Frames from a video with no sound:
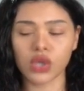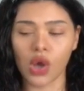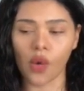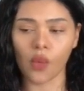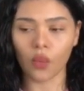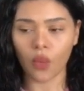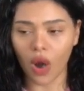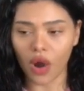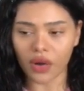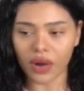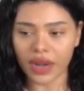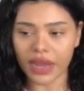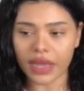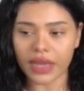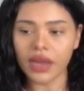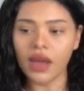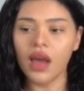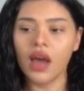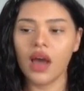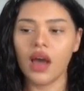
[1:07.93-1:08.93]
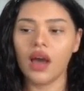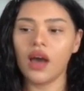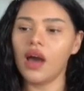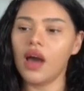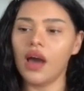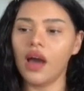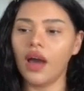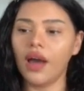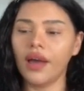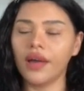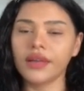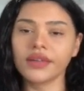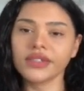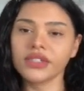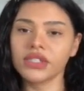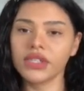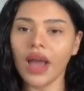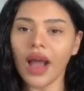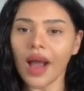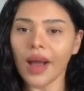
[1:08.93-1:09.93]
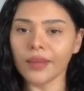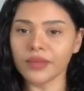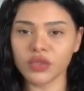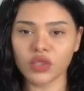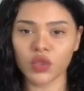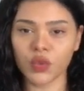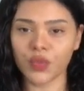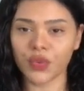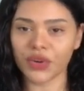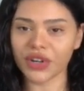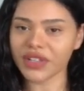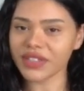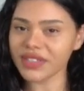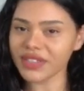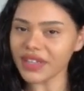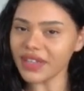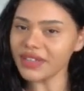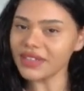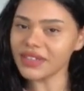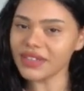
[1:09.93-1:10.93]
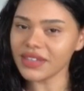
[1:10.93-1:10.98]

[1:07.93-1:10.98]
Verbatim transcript: don't worry. And yeah, I'm super excited.